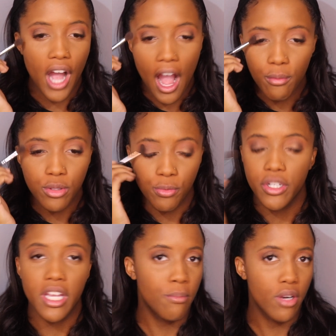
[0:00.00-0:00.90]
I was
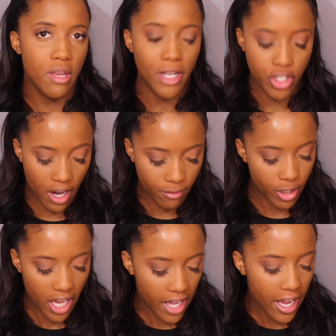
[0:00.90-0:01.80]
working pretty much
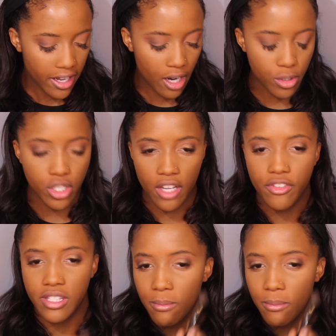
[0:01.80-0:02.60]
every day, eight hour shifts,